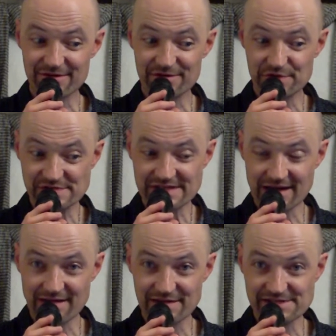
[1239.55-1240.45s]
you
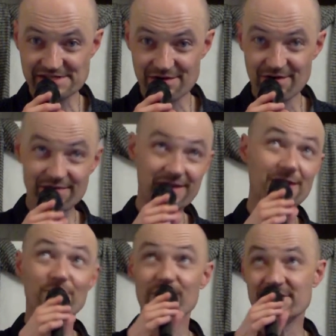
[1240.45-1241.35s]
singing this song came
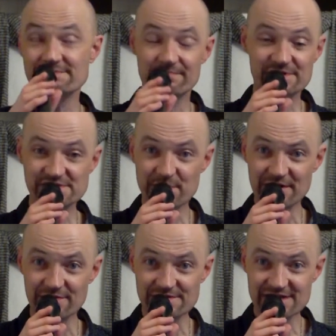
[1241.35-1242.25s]
through the
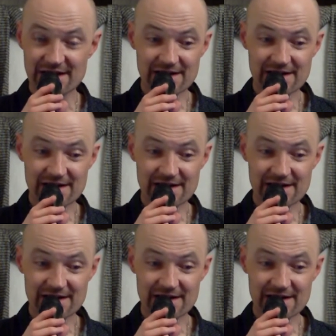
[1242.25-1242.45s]
speakers.